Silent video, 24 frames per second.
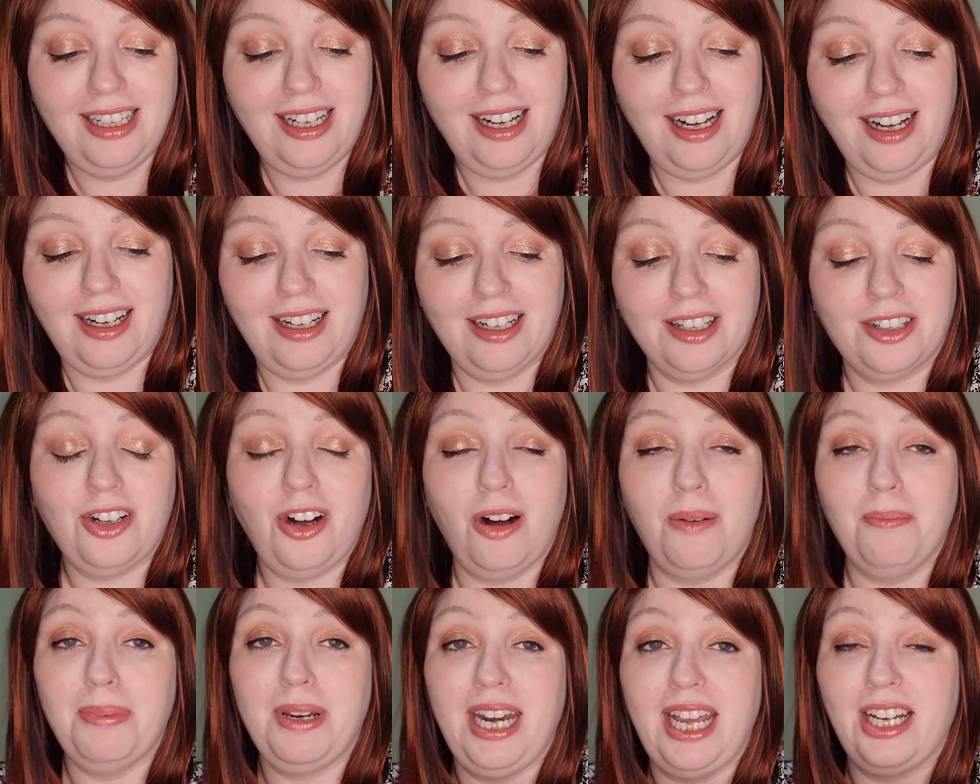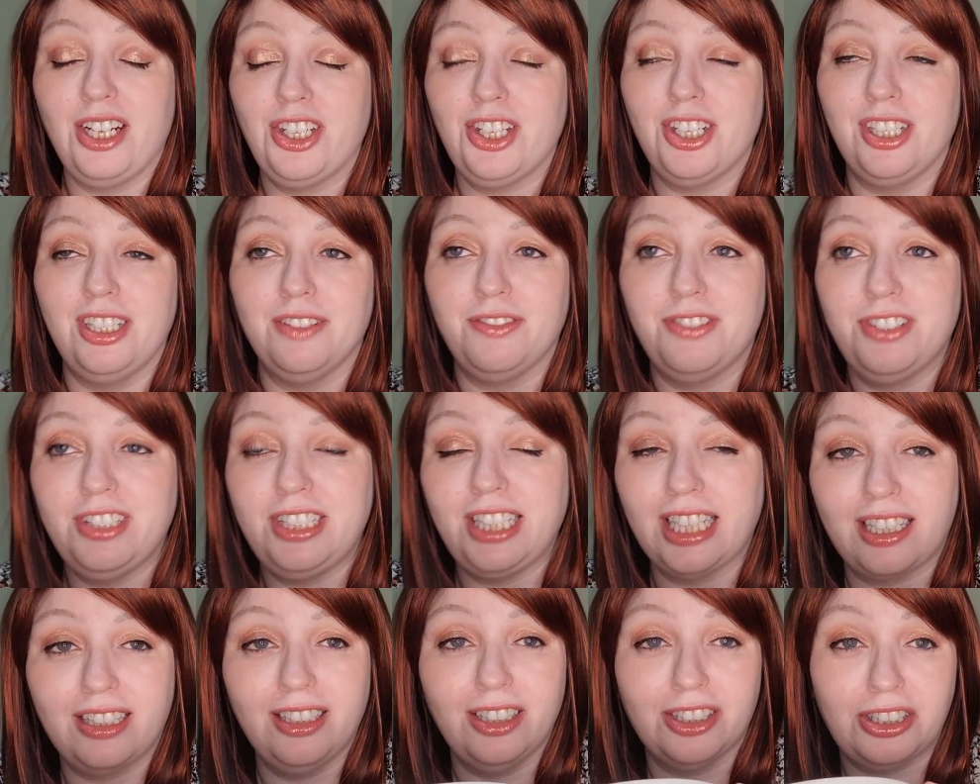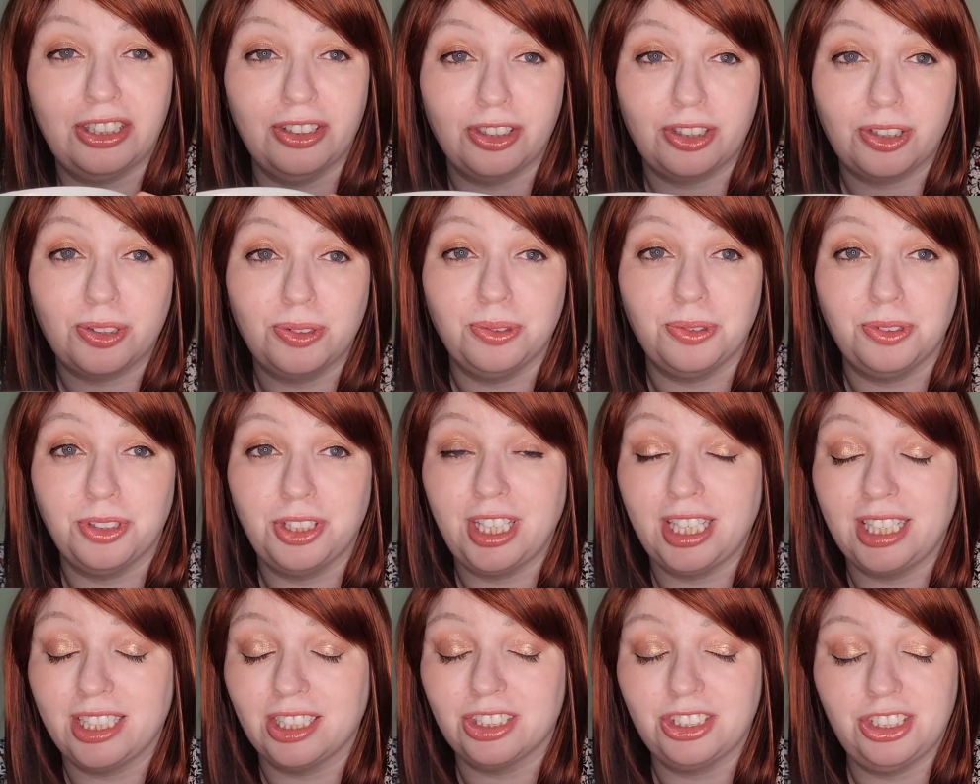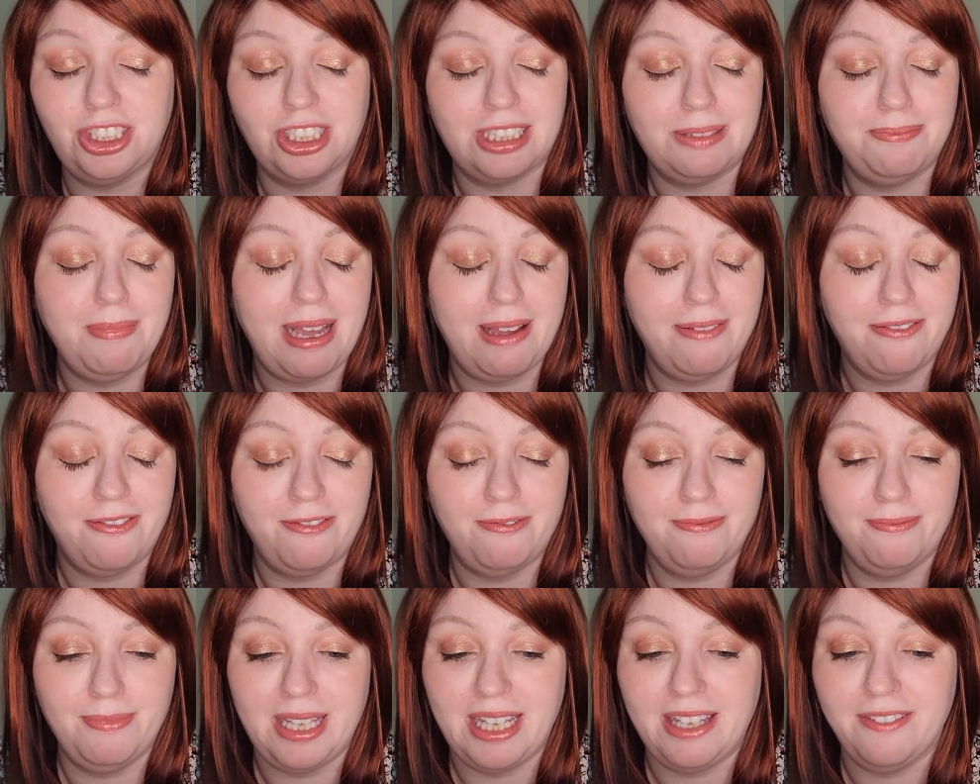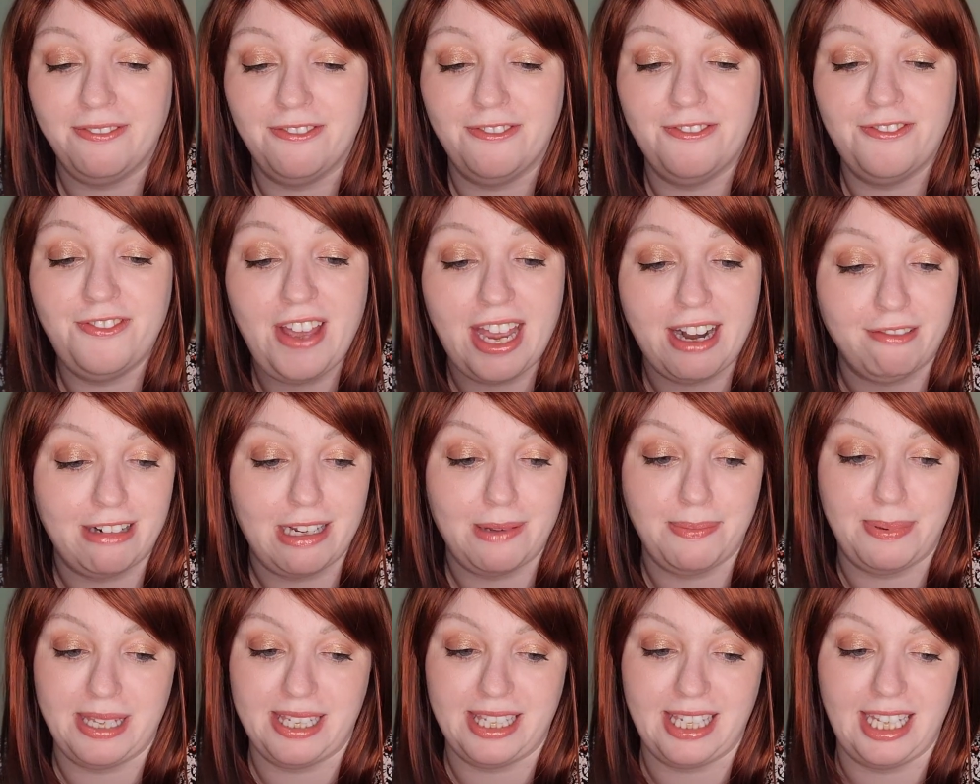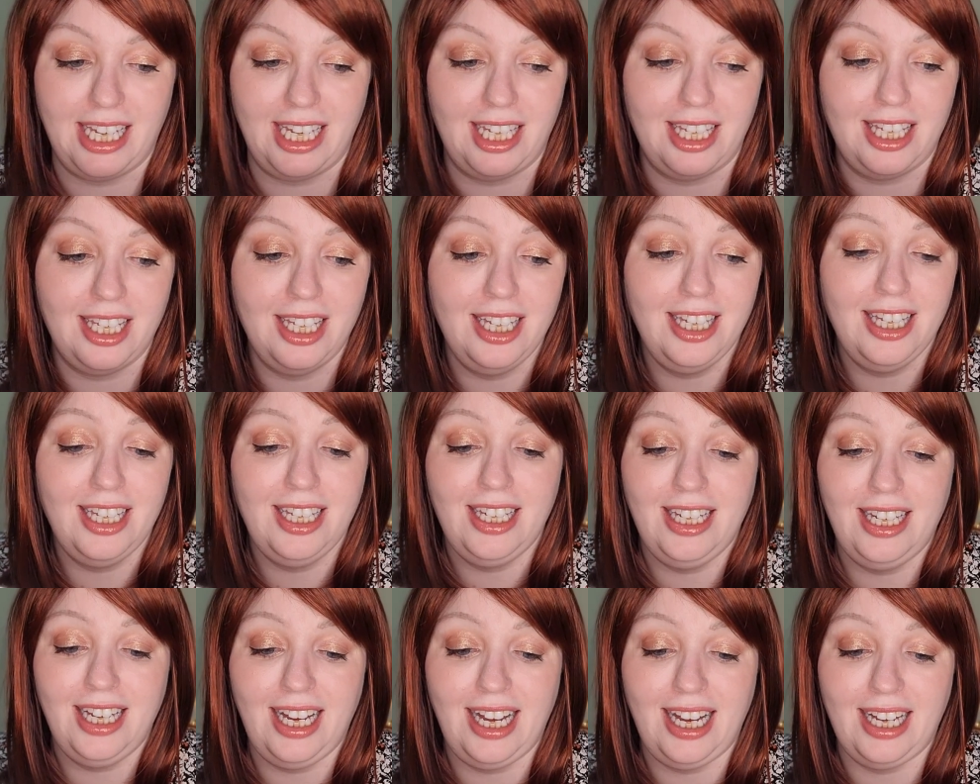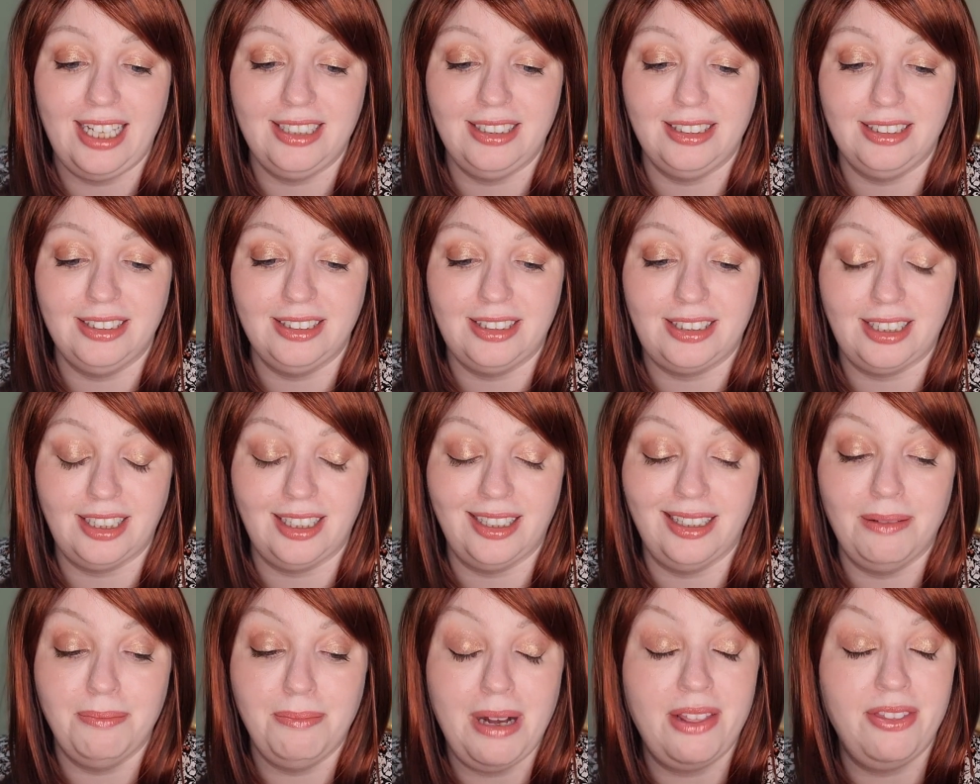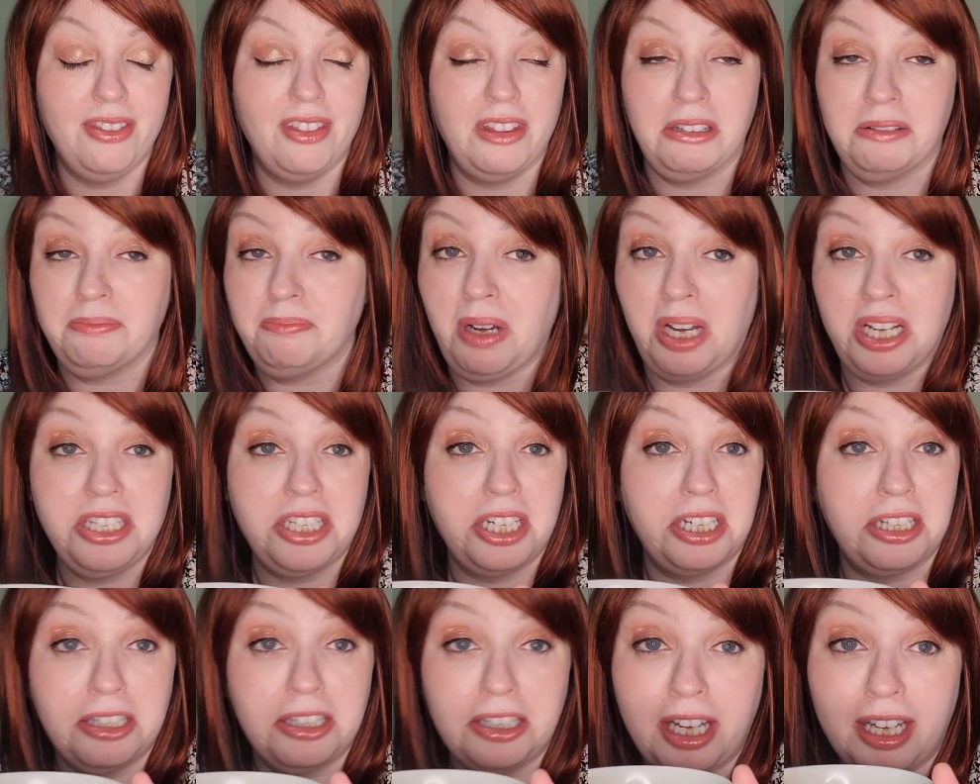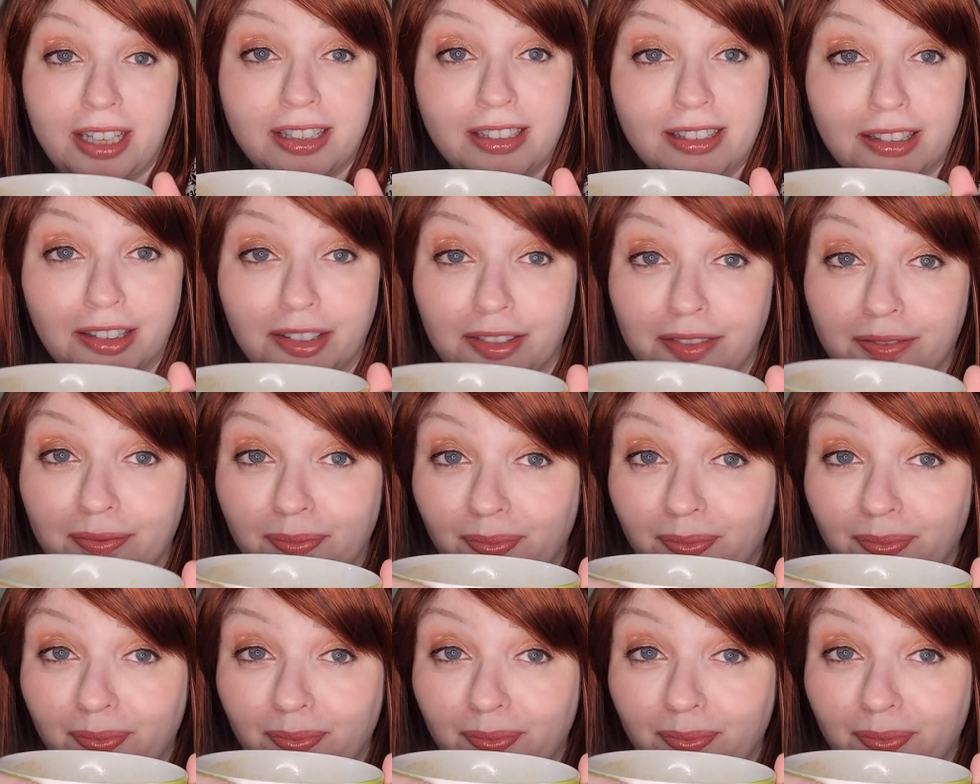A combination of sickness and school things just left me very busy and meant that I didn't get it done.